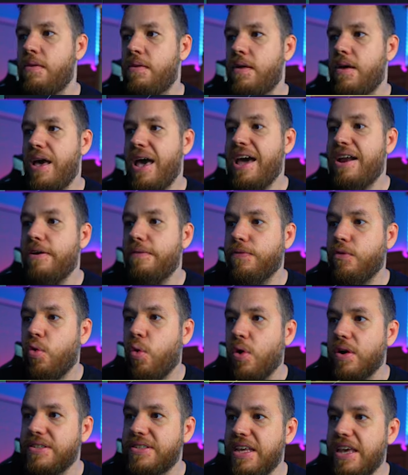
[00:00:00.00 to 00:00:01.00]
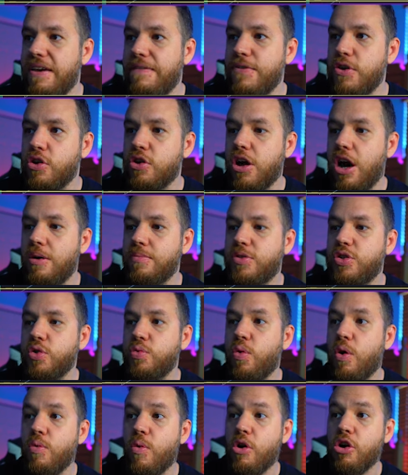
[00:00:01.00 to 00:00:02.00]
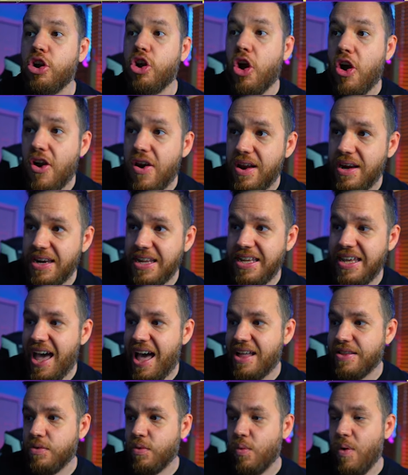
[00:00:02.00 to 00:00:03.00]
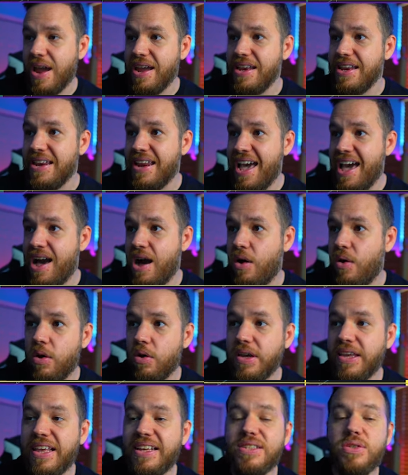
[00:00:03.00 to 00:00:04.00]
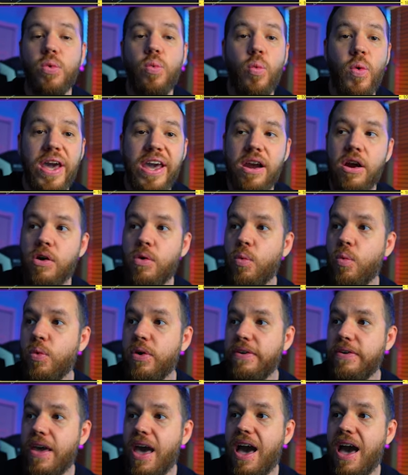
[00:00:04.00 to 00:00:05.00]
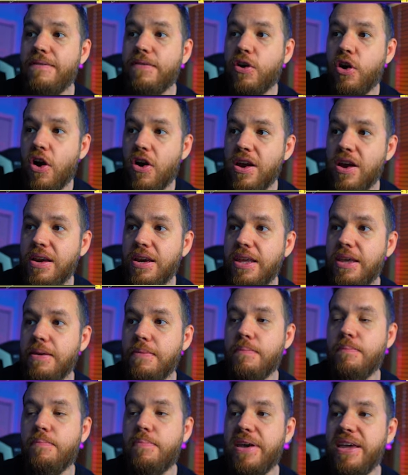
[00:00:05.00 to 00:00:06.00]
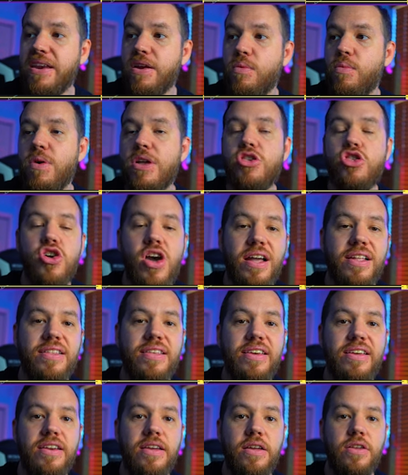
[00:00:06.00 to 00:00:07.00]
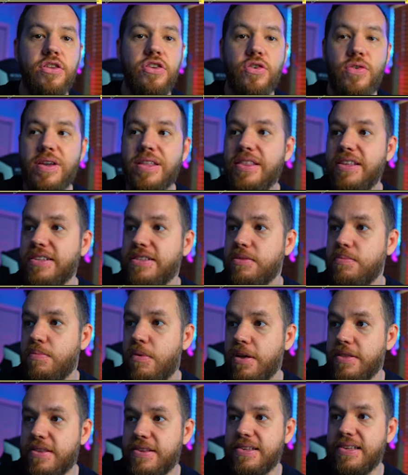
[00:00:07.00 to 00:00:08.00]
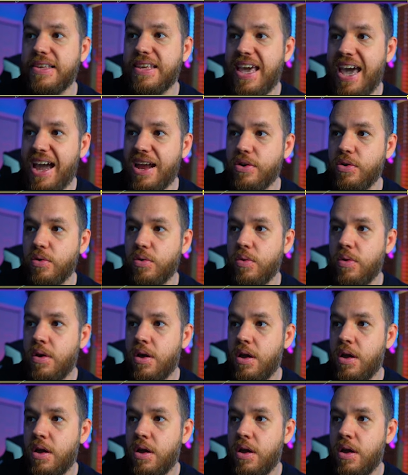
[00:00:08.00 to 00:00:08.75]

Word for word: And of course, if you come to where we're currently at right now, guess where we have currently been rejected during this month's candle?